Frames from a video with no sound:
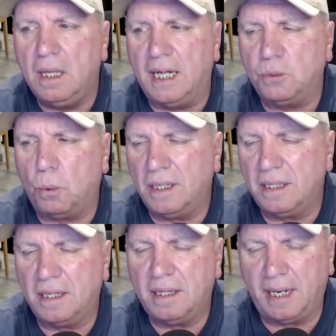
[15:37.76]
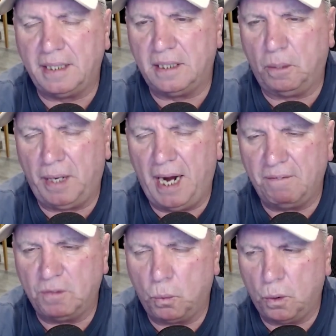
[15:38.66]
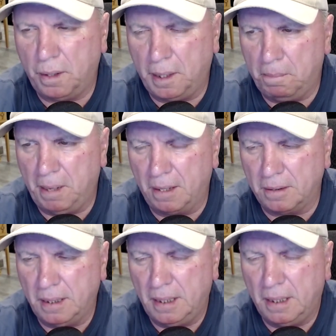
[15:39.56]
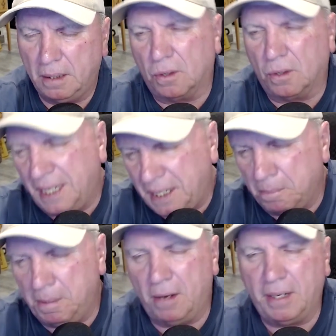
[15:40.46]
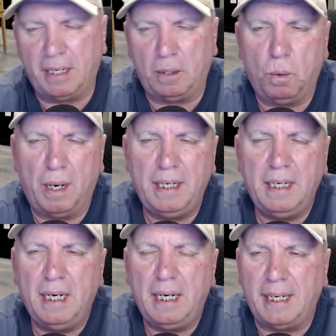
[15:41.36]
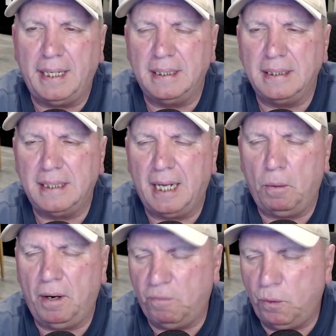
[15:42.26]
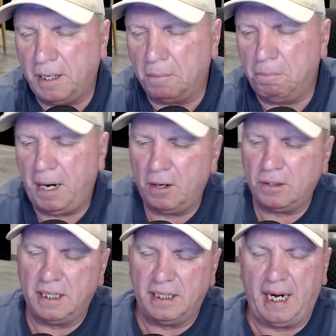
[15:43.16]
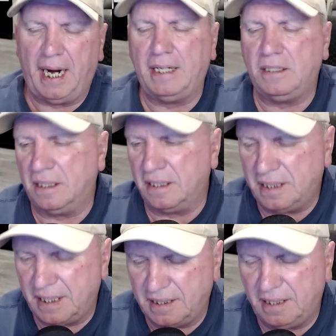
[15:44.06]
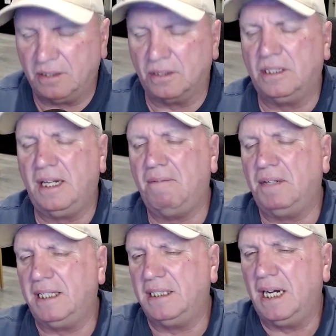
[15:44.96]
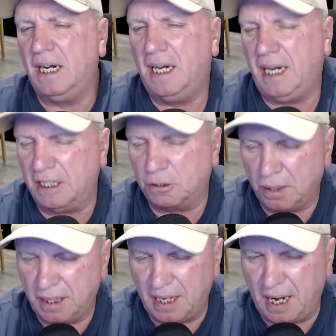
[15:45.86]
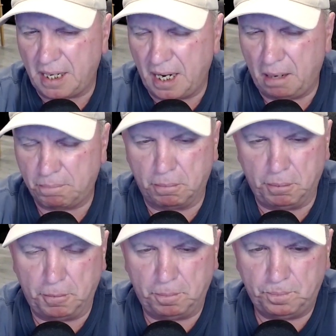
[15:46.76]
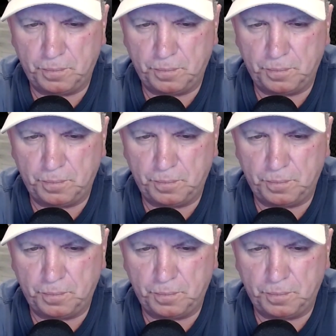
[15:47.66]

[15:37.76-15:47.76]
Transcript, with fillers: That's one of the things that we have to worry about or think about anyway is that if we compare today to the 60s or 70s, it's really not comparable